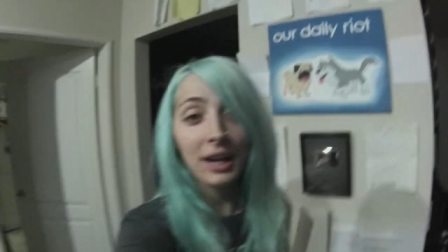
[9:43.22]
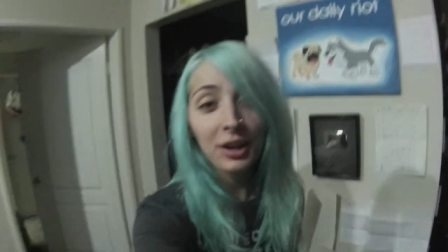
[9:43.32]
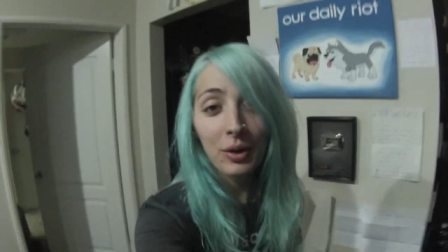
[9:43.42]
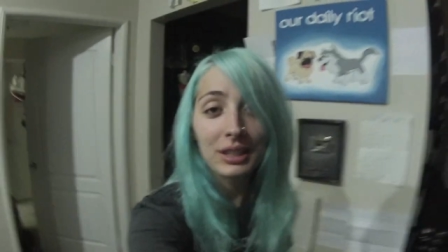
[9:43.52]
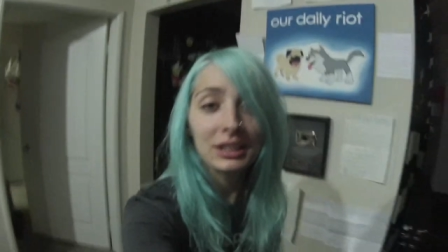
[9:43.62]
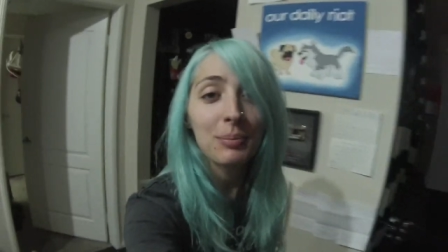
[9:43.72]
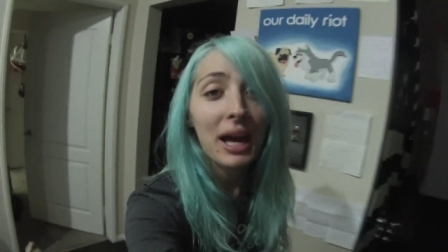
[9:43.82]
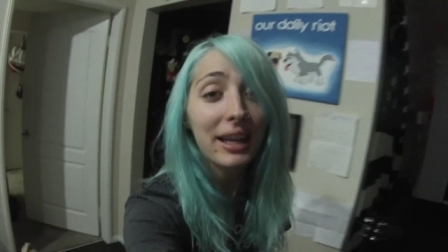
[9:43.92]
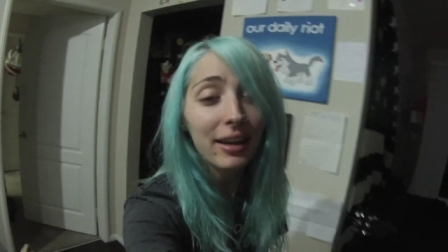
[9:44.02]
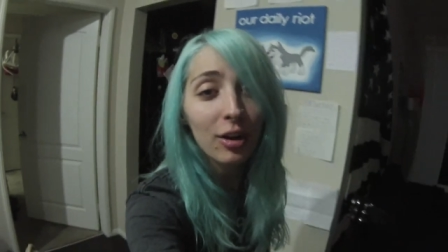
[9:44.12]
are going to
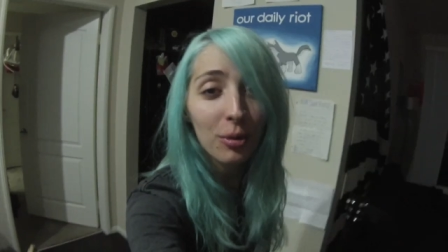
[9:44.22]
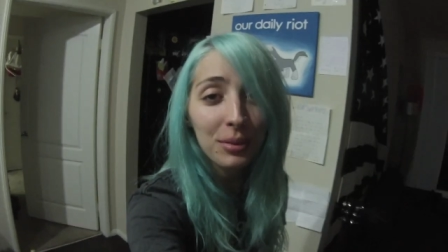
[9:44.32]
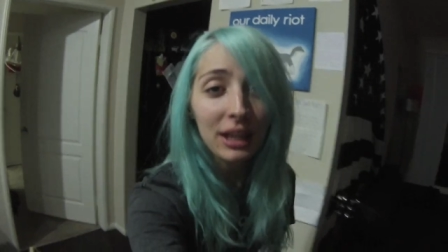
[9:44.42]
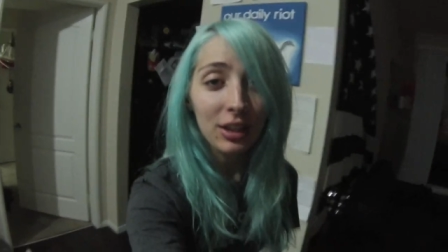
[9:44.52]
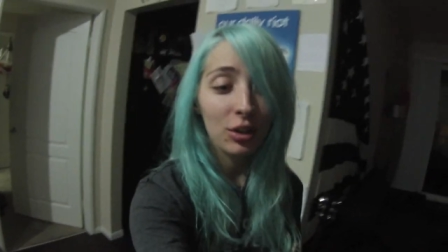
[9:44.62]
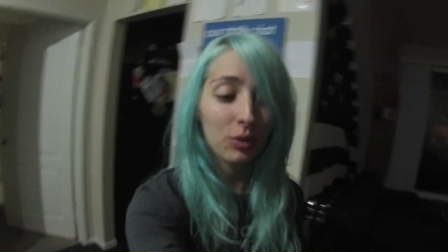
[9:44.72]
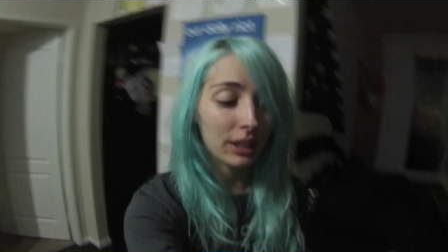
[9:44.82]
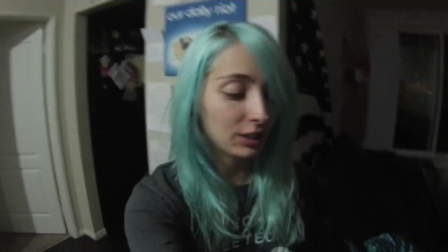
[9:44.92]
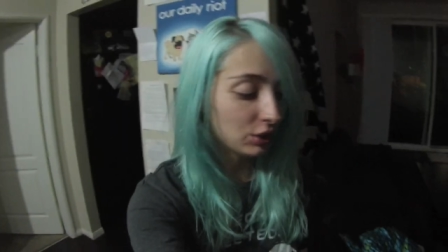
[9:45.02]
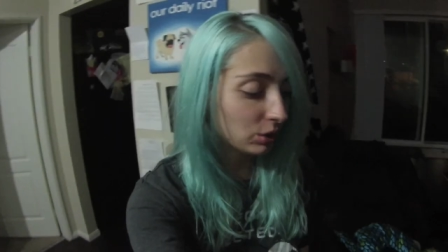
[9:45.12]
bed. I hope that you
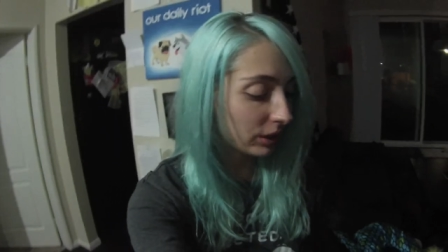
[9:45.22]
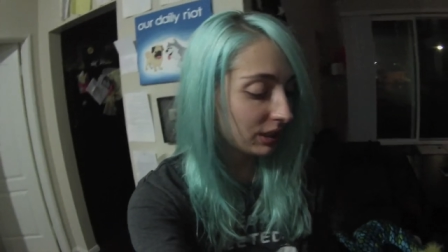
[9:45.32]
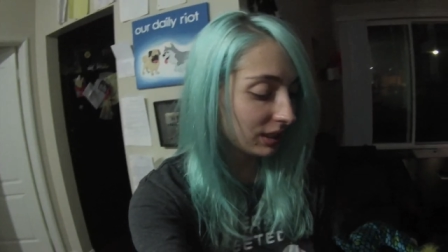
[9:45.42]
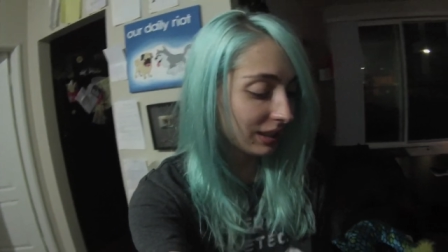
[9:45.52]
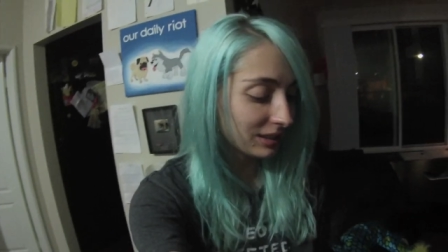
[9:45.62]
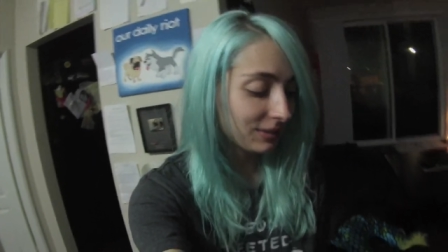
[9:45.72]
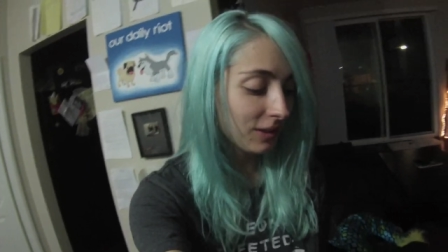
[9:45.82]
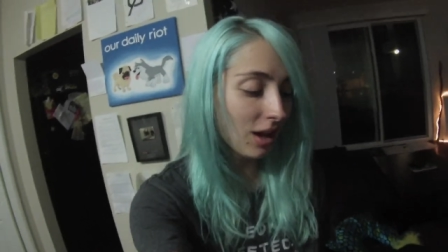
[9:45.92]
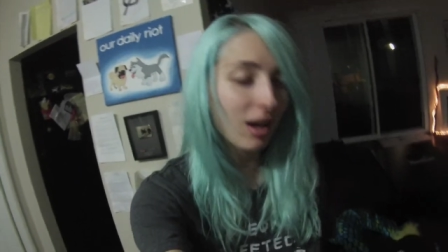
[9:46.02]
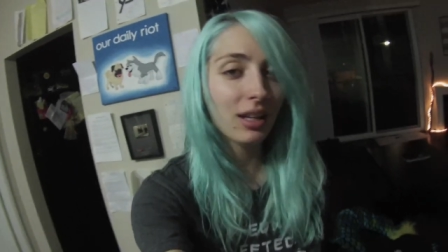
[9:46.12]
enjoyed tonight's
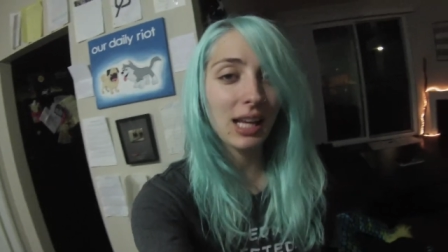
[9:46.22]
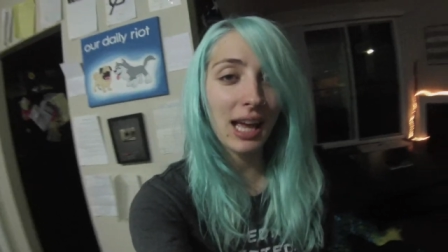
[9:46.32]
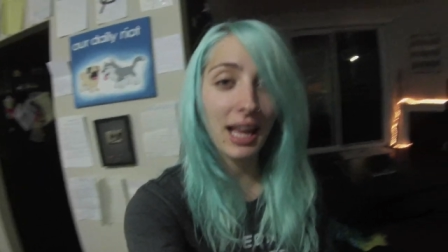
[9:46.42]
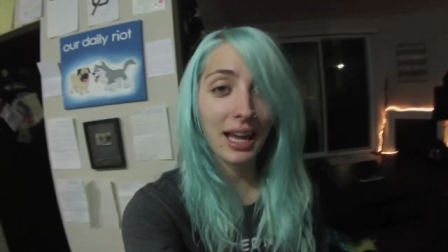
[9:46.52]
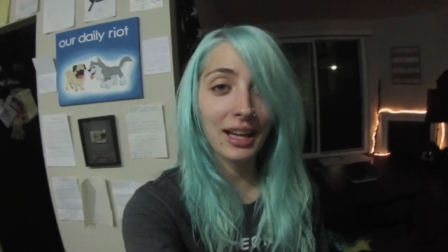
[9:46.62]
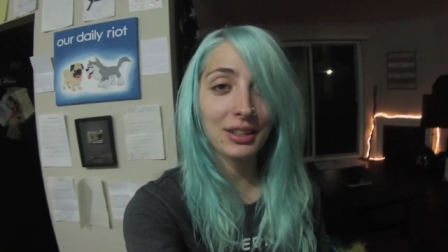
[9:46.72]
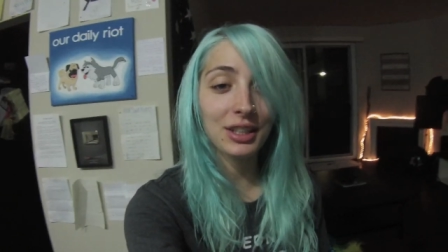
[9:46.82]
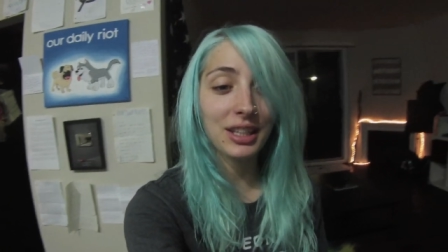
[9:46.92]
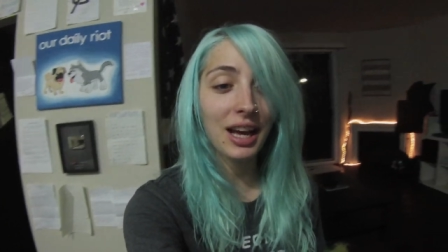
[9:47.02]
vlog, and good